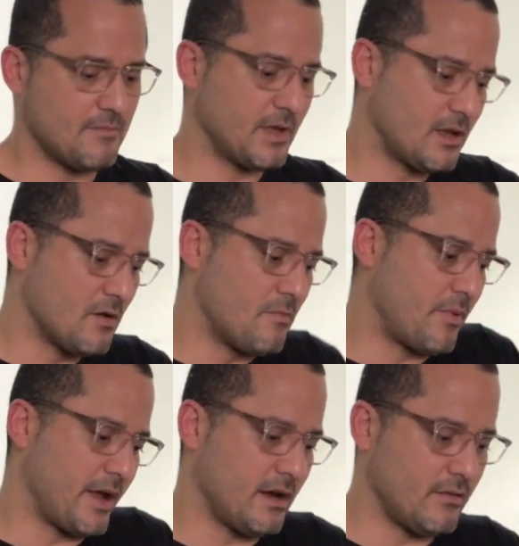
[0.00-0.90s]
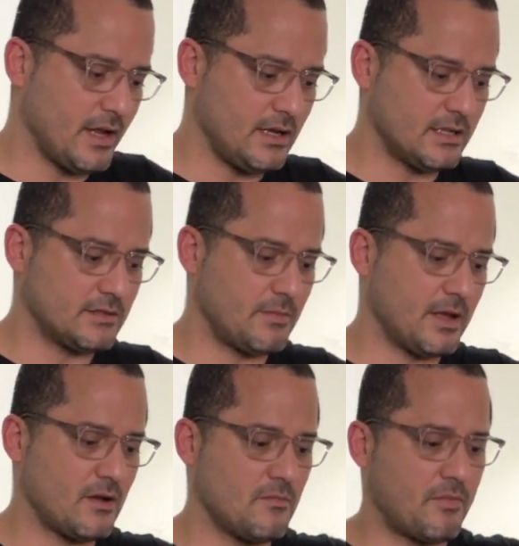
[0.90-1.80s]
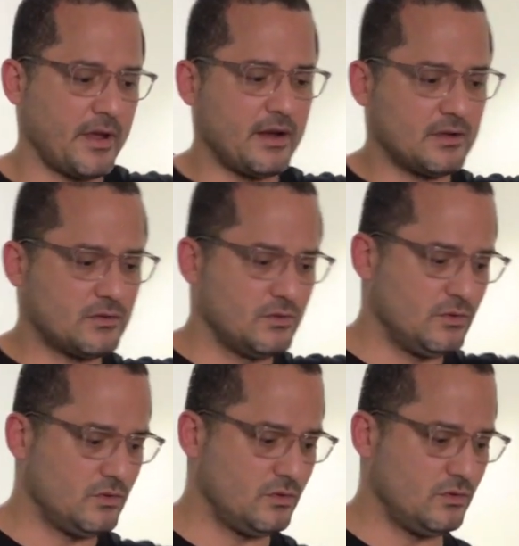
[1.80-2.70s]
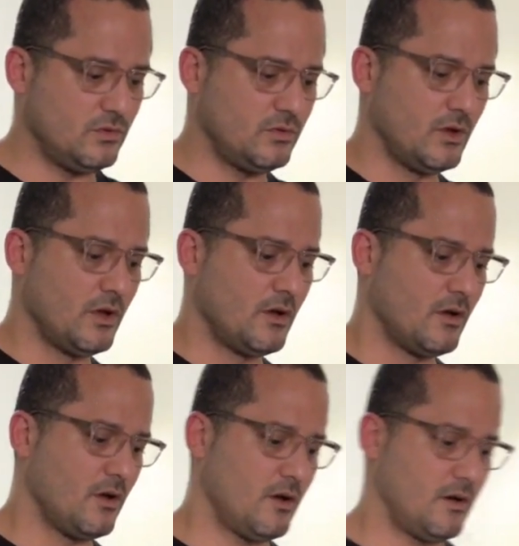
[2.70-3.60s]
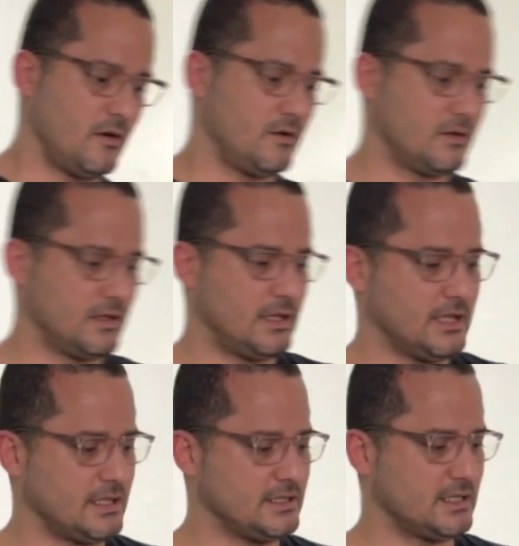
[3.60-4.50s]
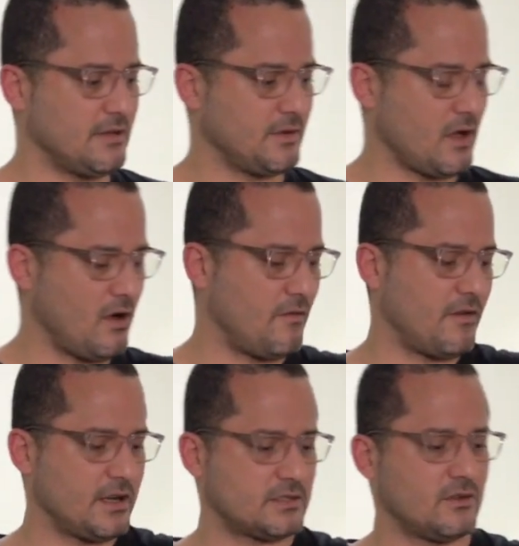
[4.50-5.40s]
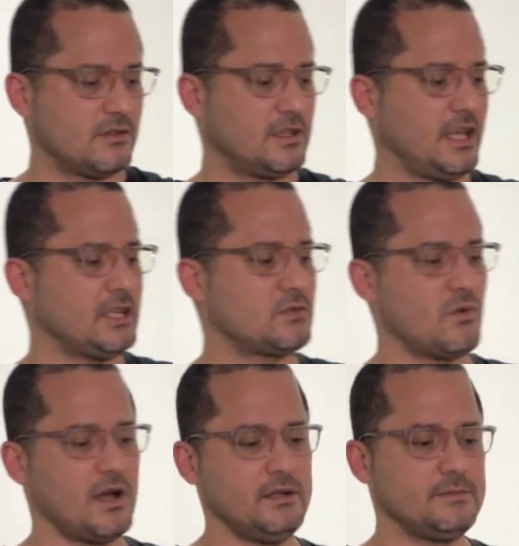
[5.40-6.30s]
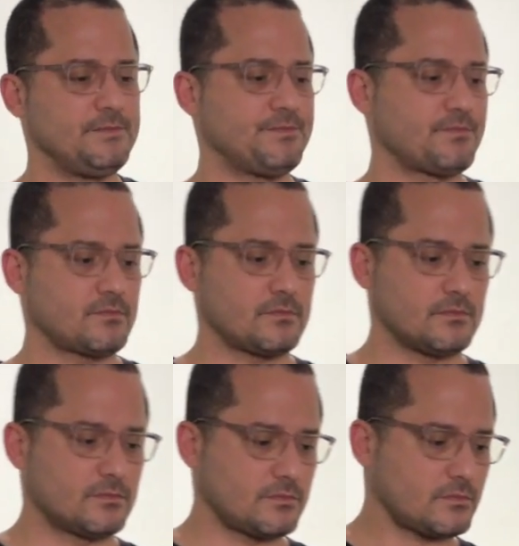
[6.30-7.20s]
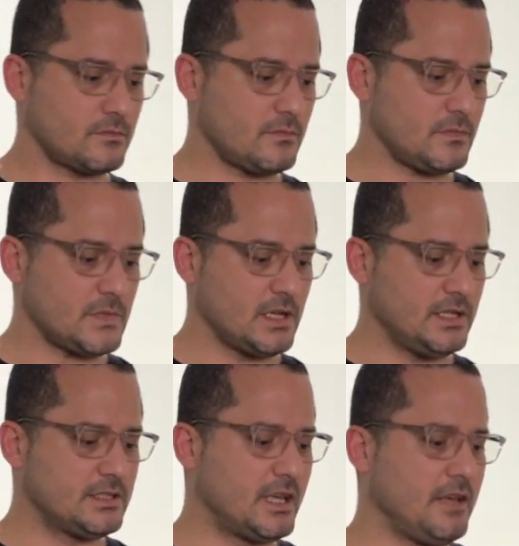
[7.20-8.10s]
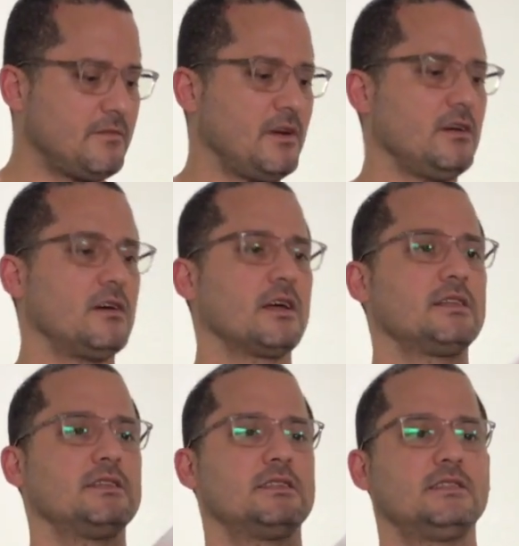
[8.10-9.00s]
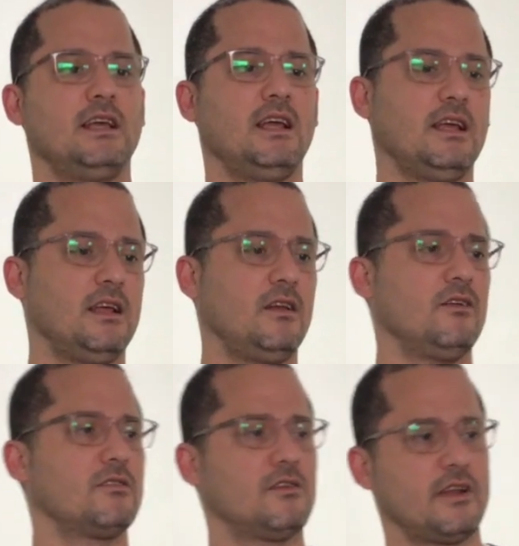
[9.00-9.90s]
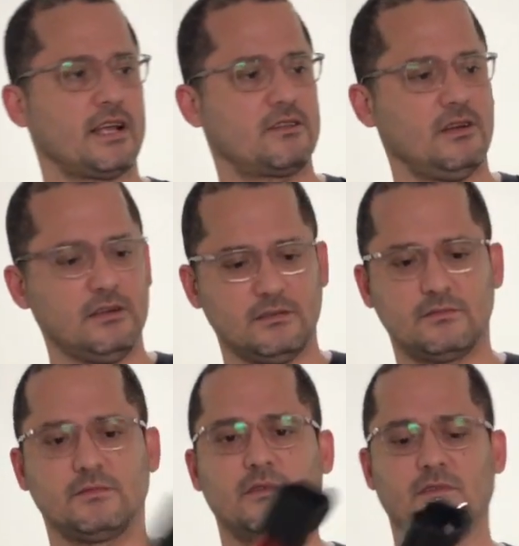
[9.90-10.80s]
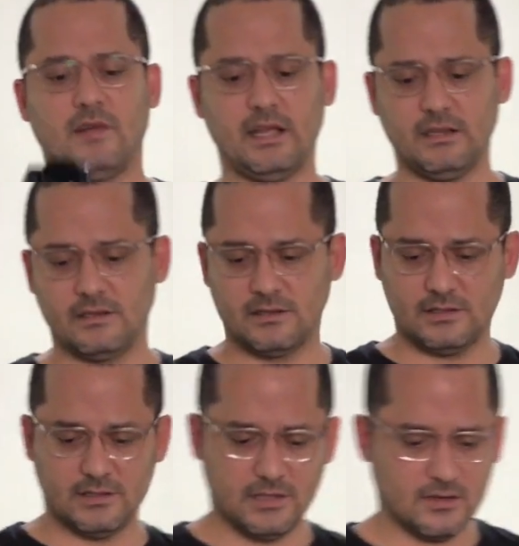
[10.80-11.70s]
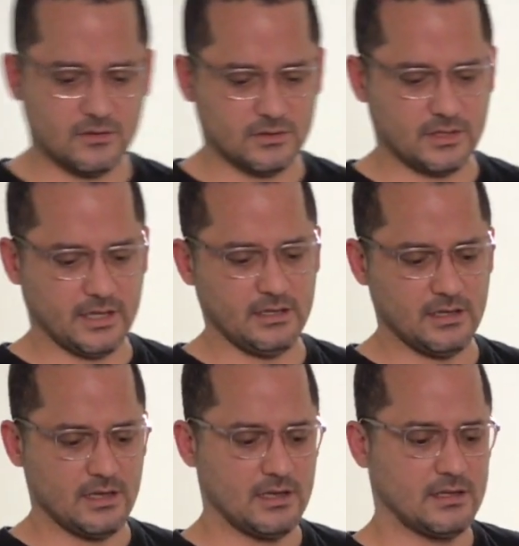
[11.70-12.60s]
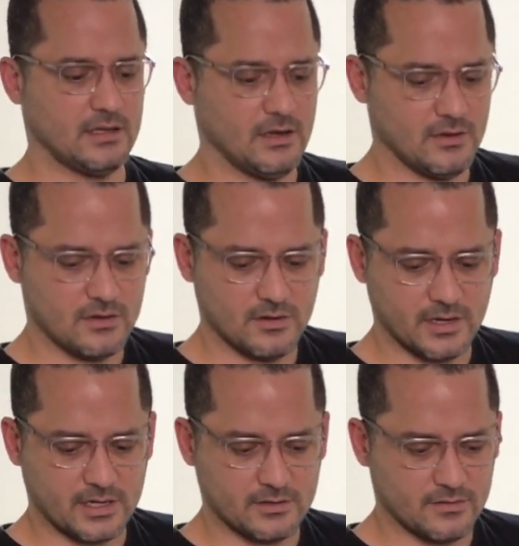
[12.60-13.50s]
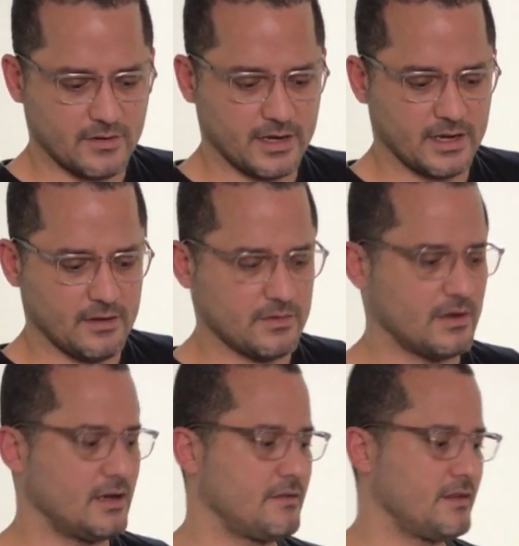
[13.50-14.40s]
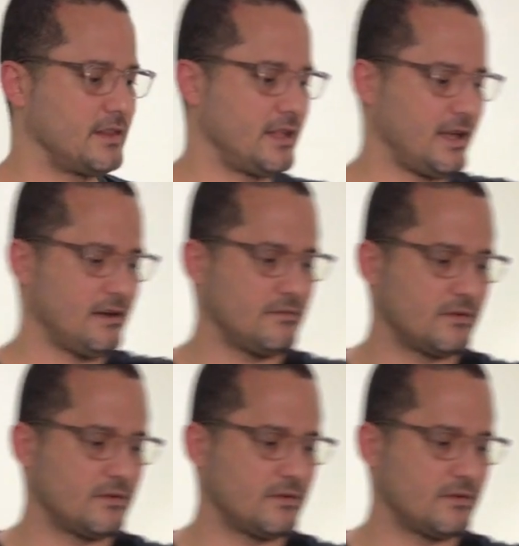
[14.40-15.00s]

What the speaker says: Compare, right? Let's get compared to the things that we offer. So this one, let's give up. Okay, this is the long connector, right? This is a good thing. The long connector right here. We're gonna leave it there.